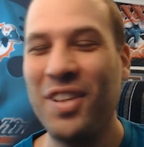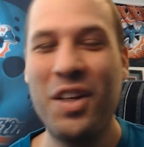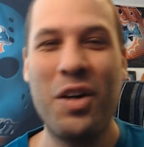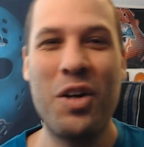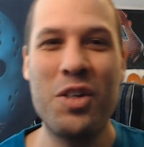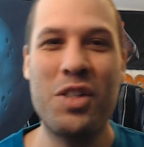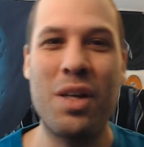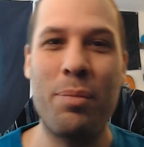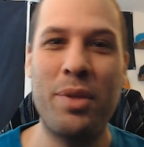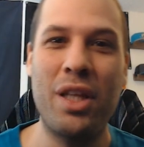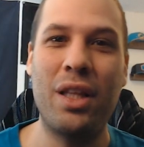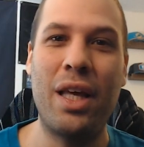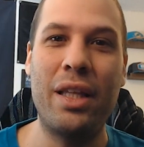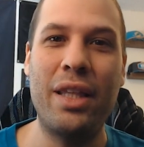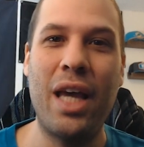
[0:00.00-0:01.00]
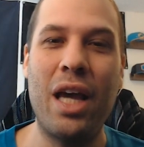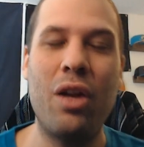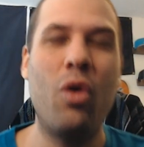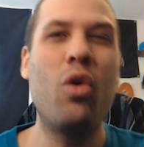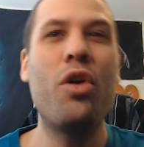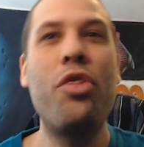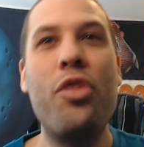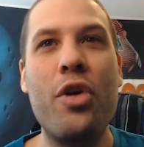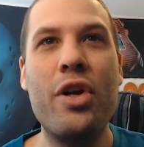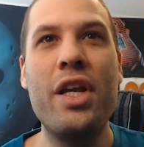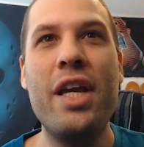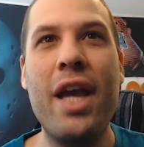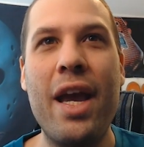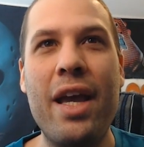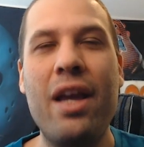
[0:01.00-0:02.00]
or something like that, or
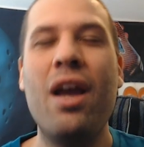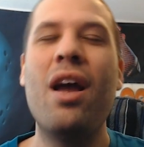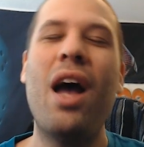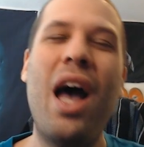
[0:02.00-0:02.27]
38,